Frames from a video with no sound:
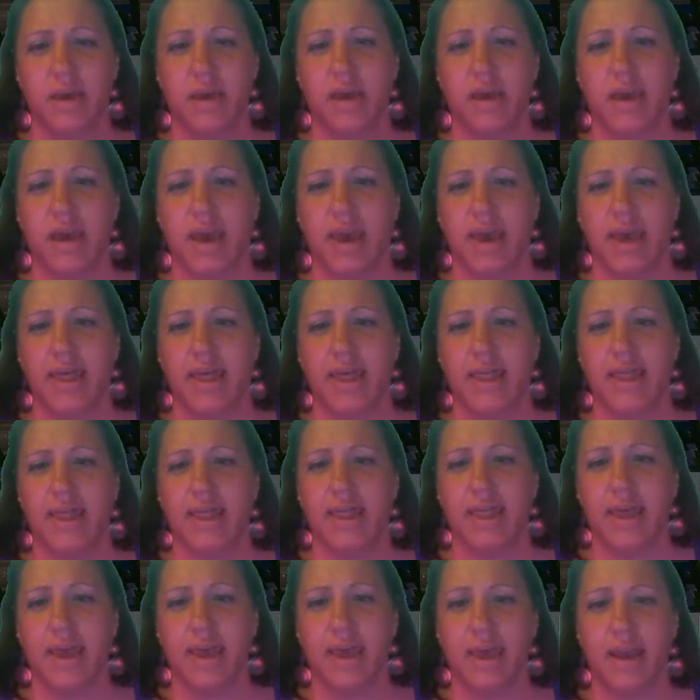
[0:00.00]
and
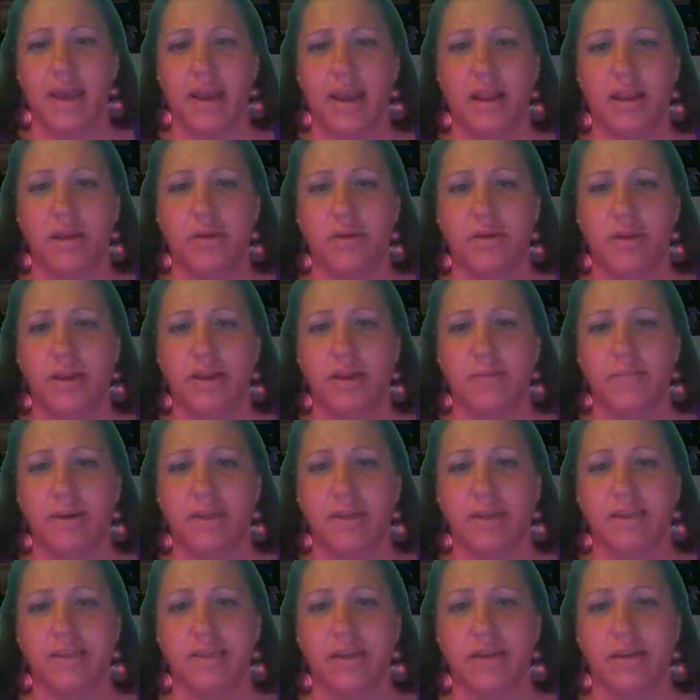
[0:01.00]
then you need to
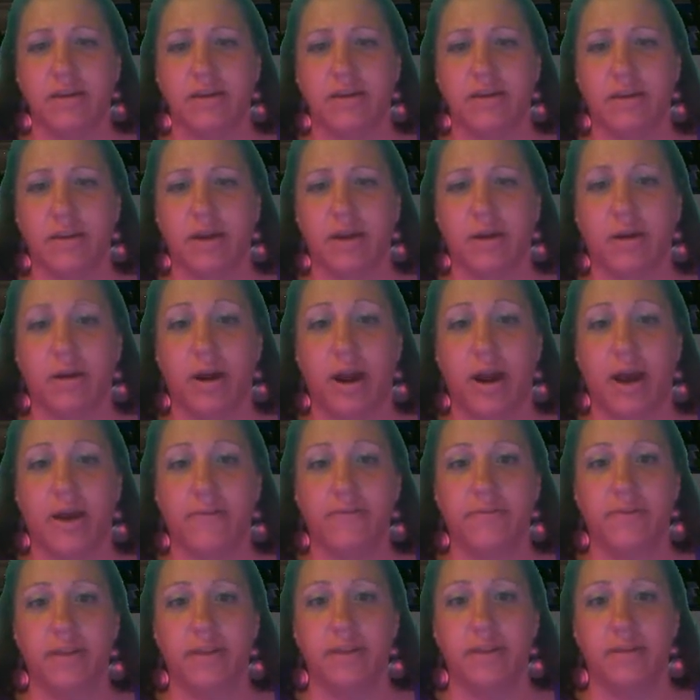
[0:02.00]
make this thing called a
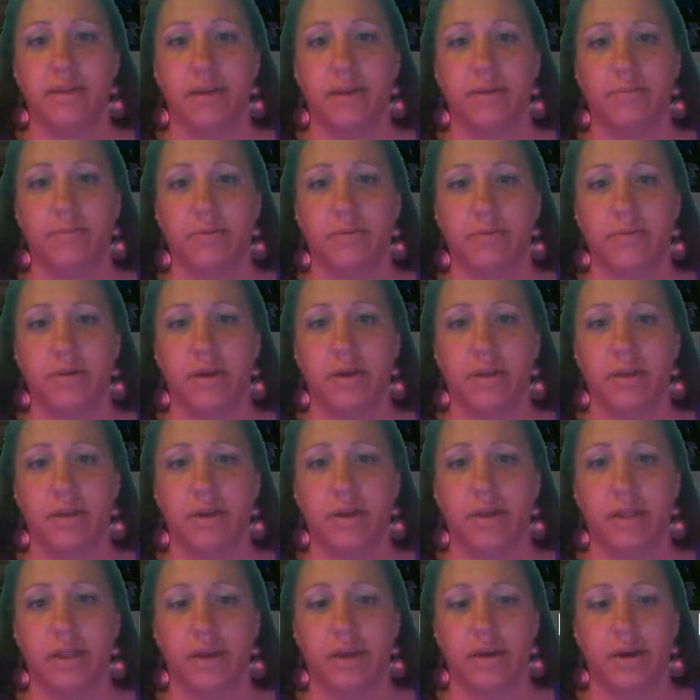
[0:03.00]
crafting table, and you
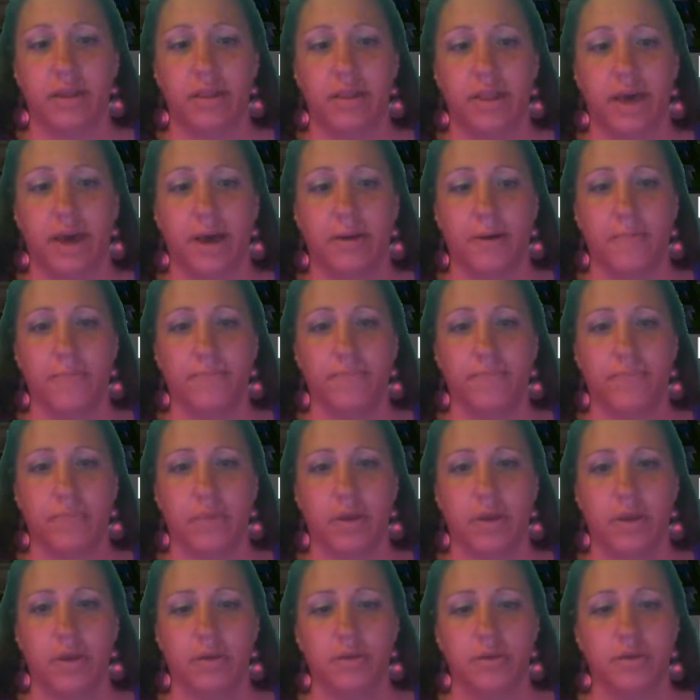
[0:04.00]
click on that.
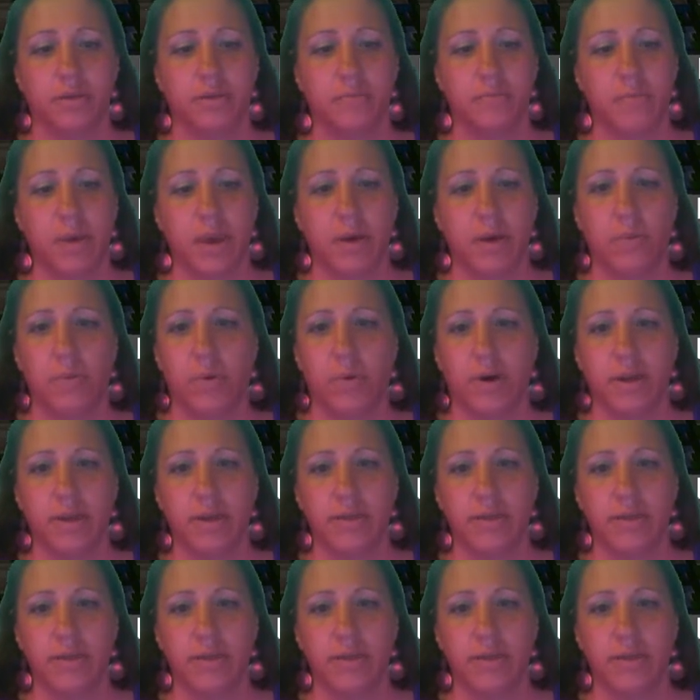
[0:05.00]
Just make one to